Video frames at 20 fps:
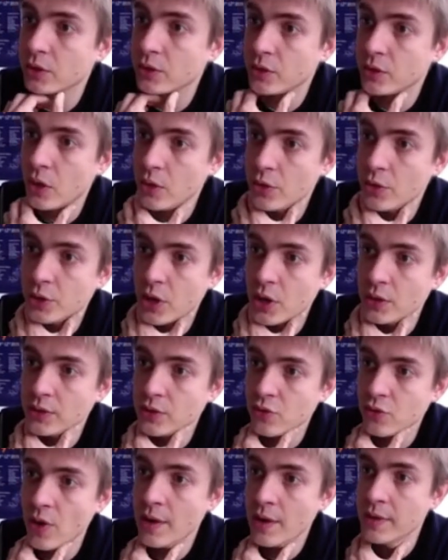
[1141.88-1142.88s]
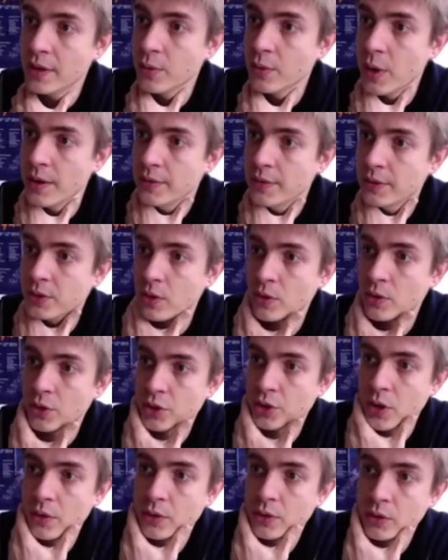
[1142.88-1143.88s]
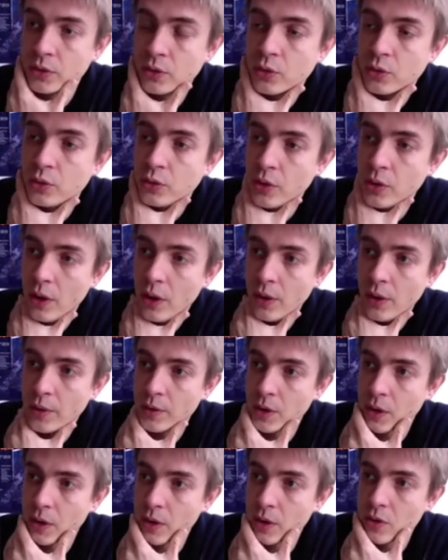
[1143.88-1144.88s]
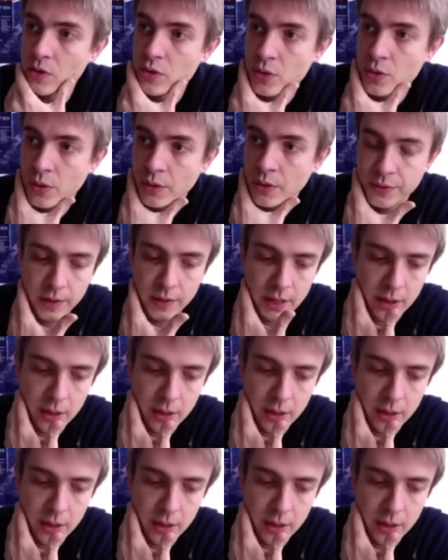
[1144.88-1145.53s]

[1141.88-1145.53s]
solutions, traveling wave solution to the neural